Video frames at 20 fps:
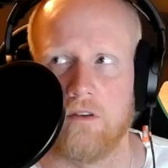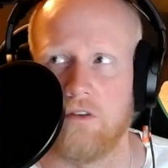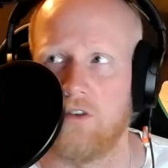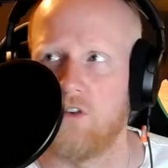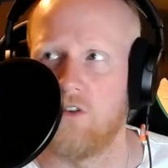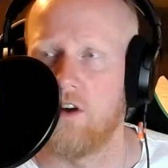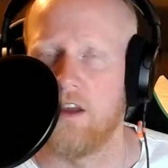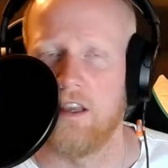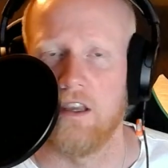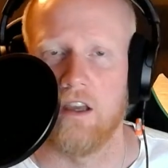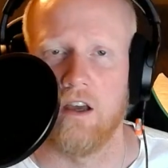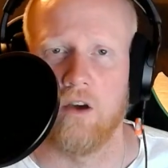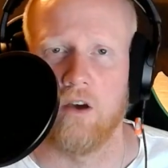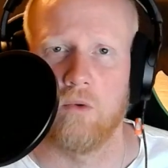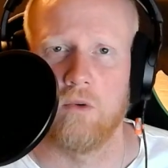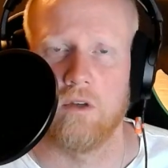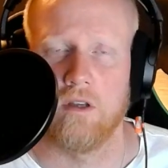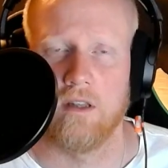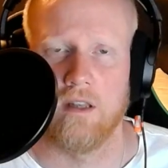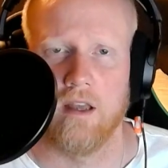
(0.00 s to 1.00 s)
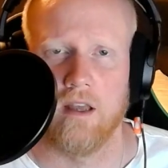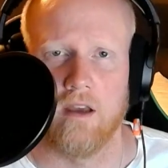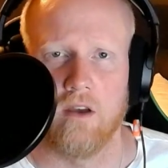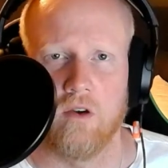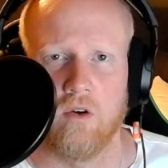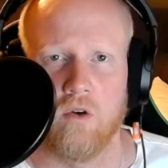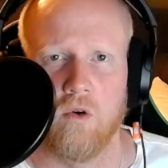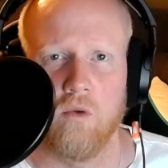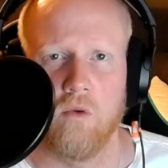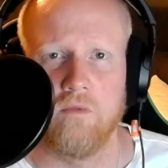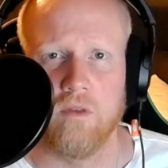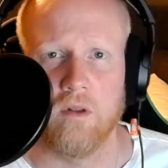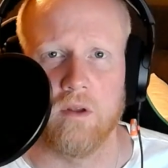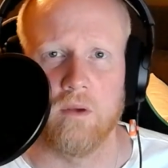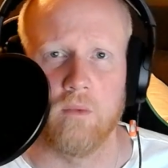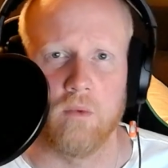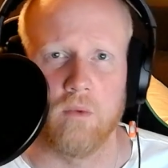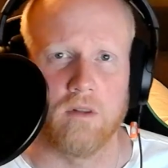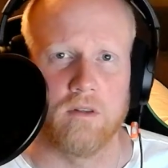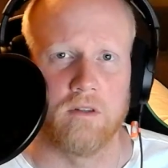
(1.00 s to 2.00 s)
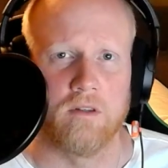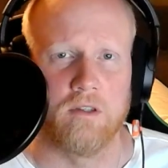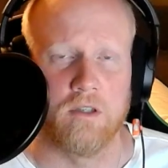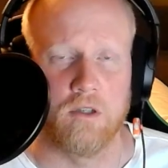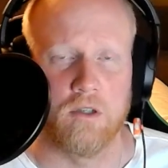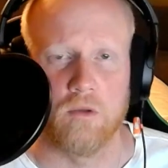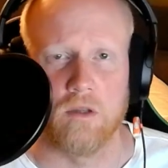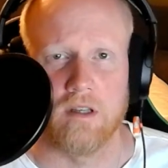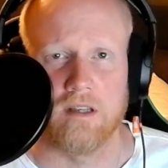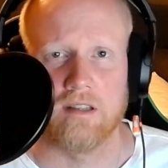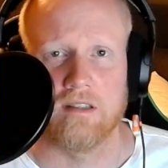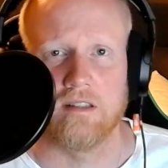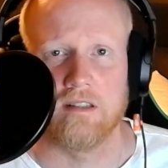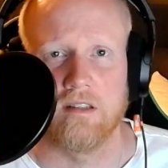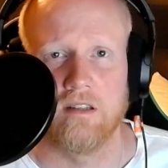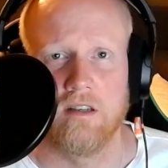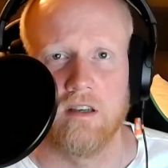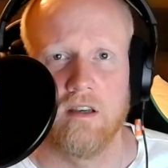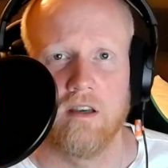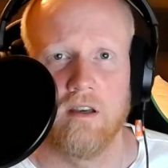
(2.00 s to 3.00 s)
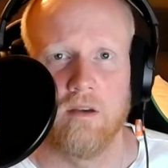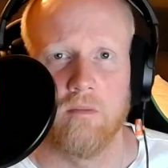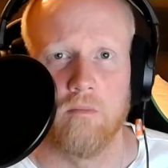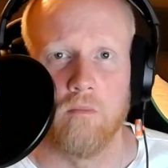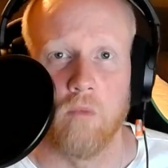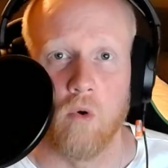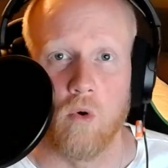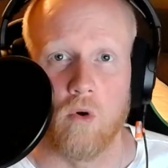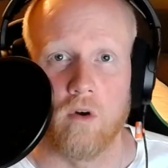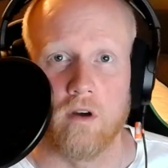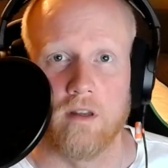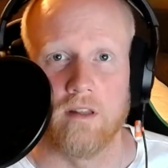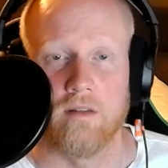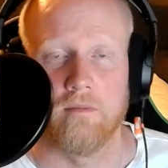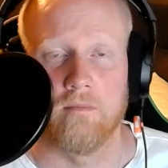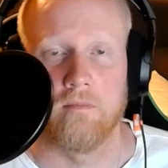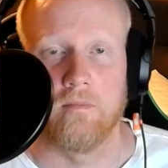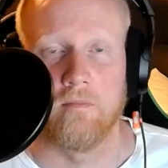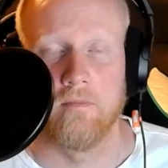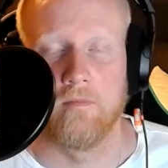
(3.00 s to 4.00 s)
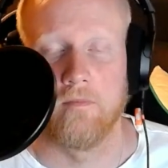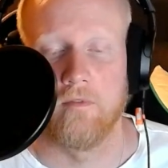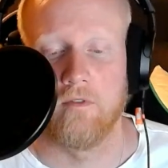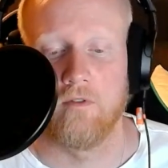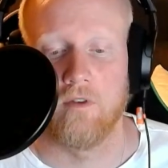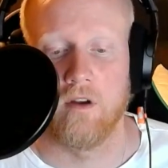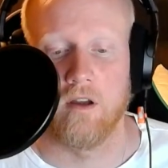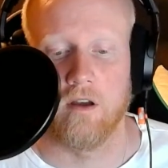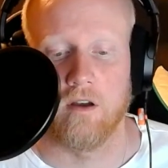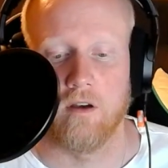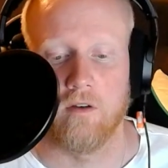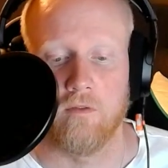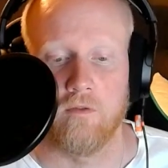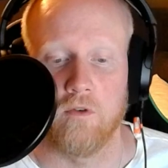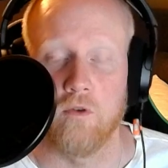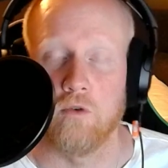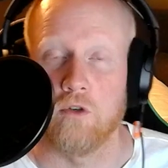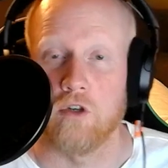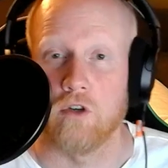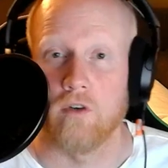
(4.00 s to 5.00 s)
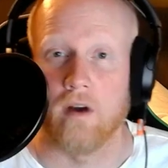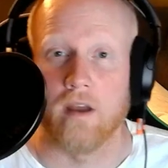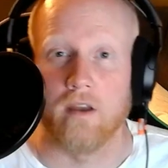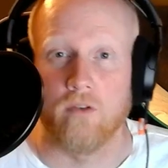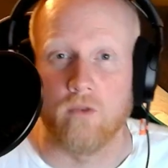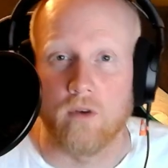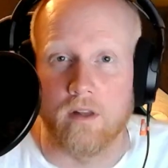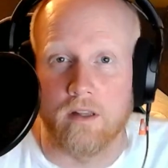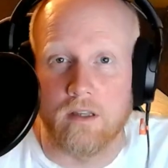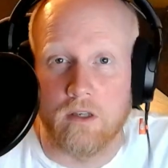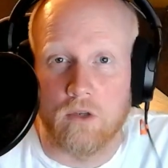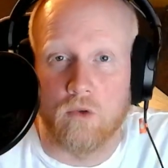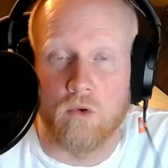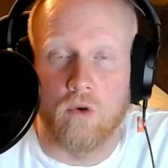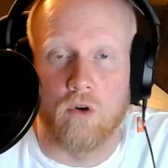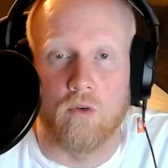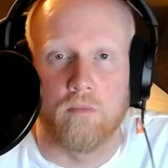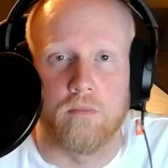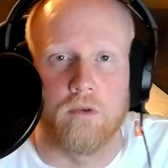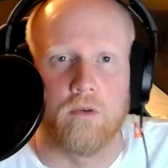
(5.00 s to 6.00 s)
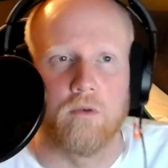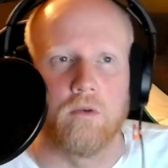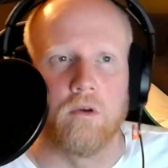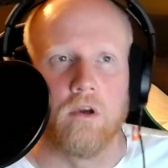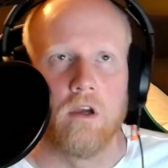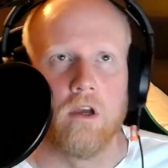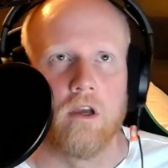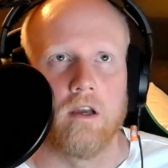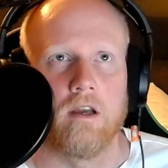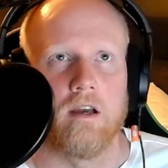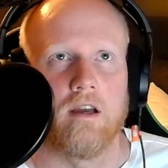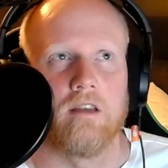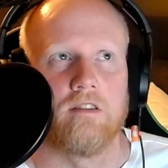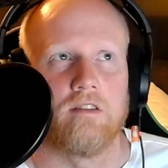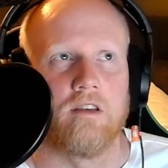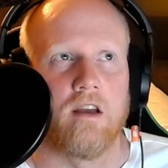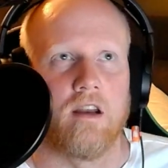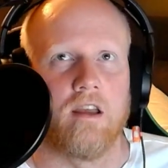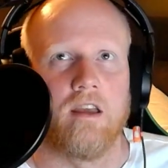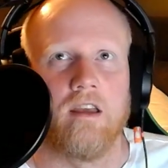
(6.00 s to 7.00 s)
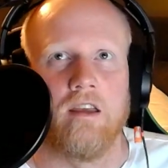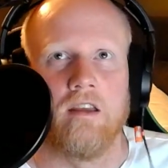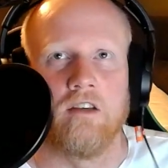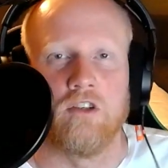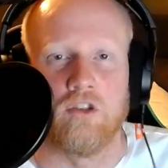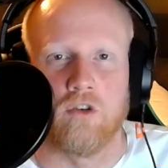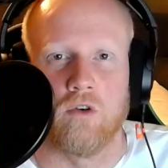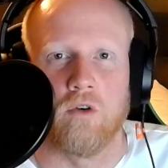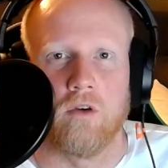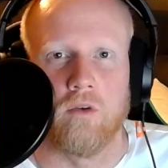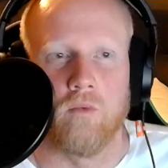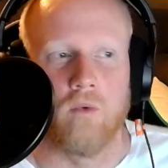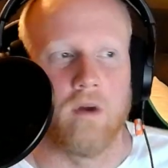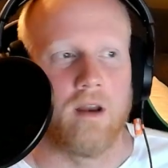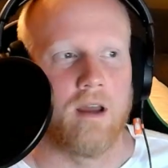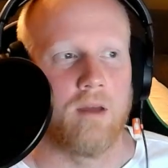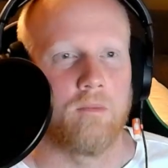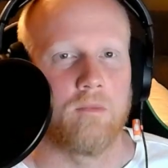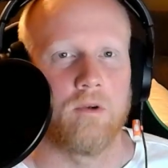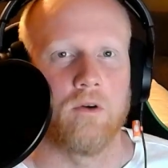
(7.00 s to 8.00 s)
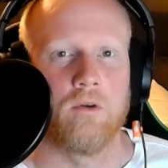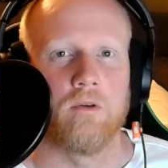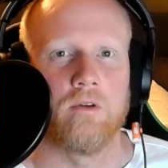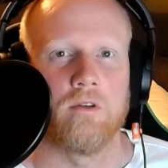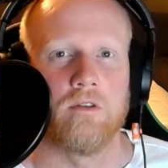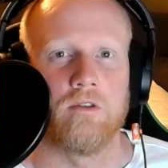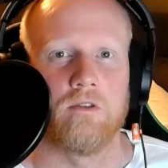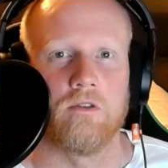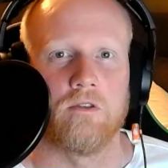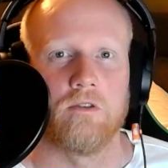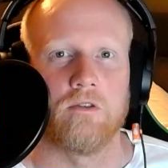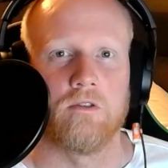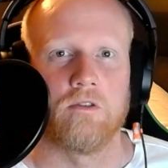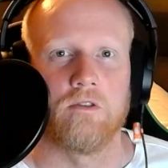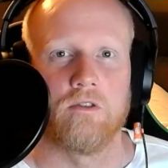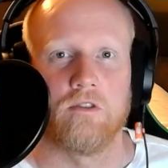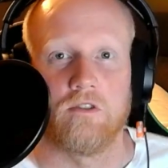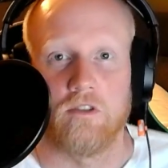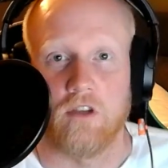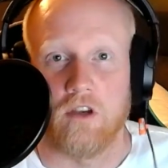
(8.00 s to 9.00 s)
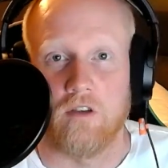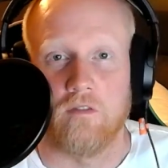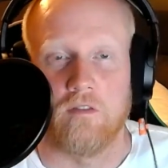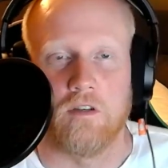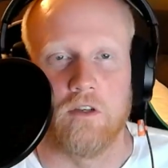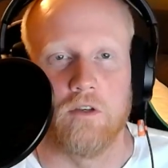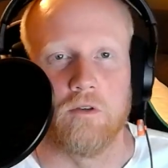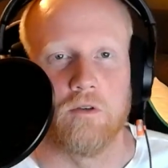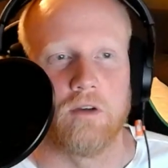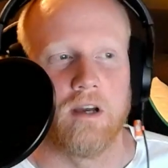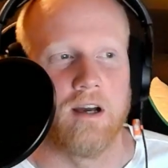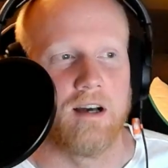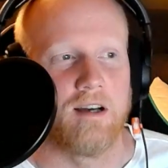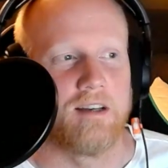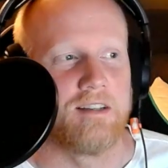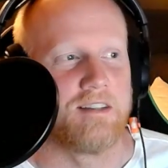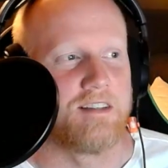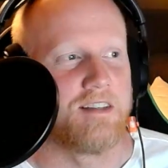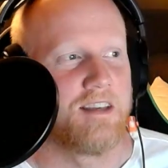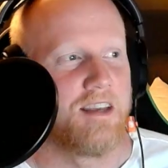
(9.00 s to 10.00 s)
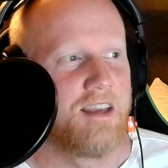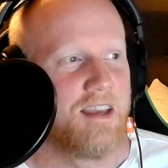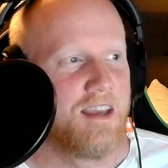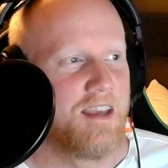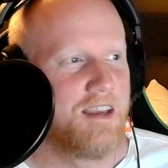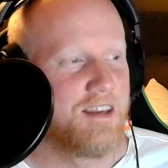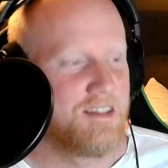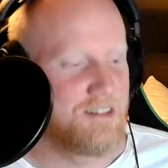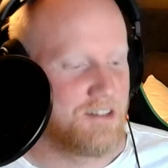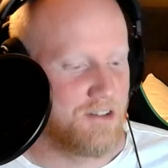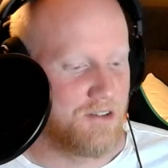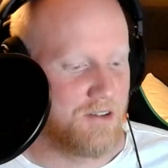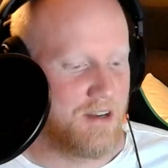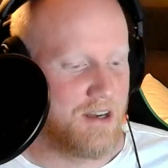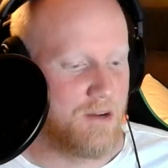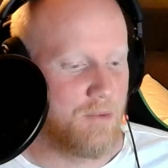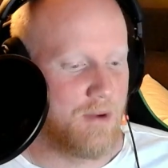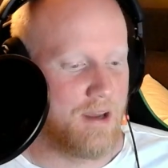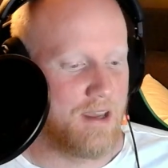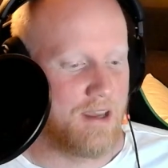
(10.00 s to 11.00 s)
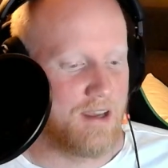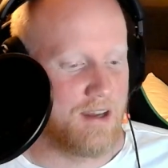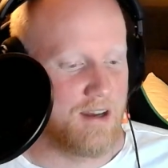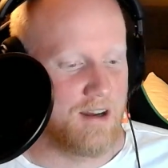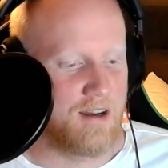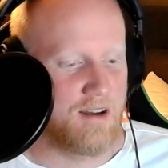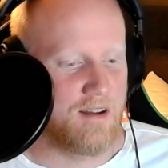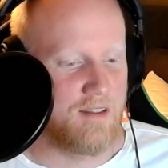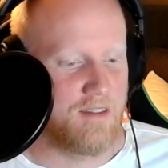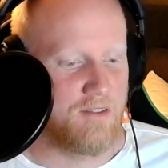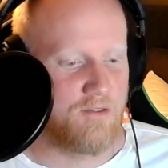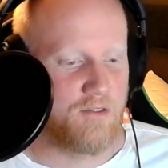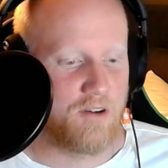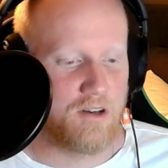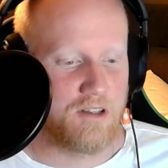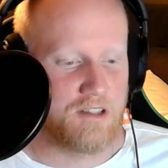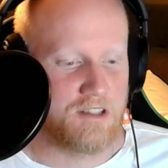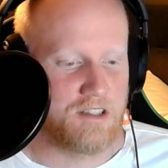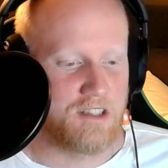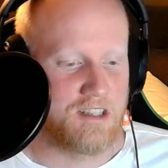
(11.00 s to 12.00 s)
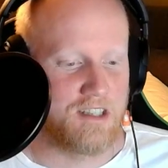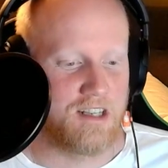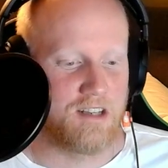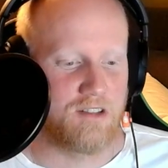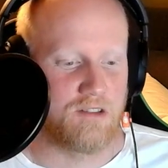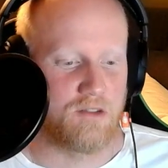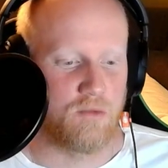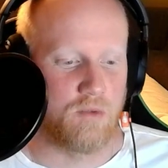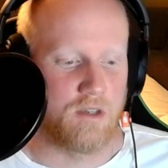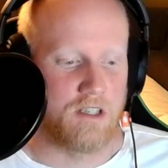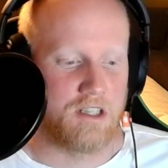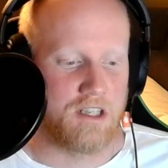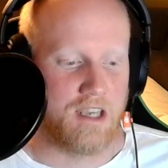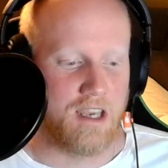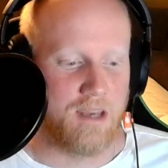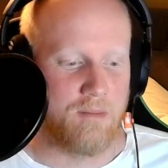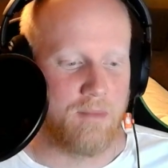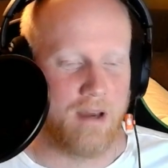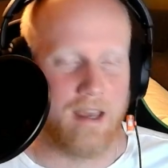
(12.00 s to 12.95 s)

trying out, and I hopefully will do this more in the future. I really do hope you guys gonna enjoy what I'm going to serve to you guys. So anyway, the first Nintendo Switch game I